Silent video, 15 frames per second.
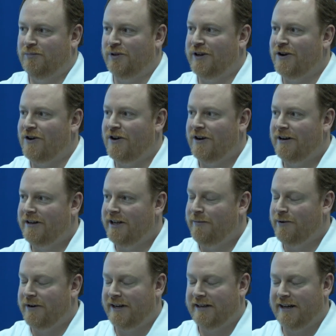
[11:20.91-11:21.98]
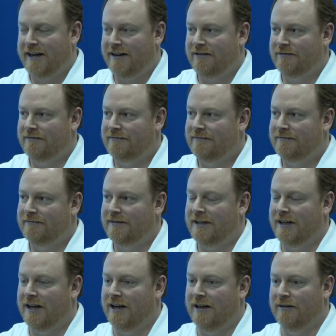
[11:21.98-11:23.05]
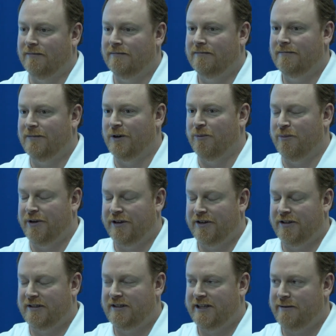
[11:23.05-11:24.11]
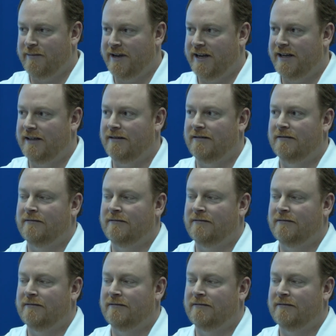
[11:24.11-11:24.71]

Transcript: play hard, keep your head down, you know, be a good teammate.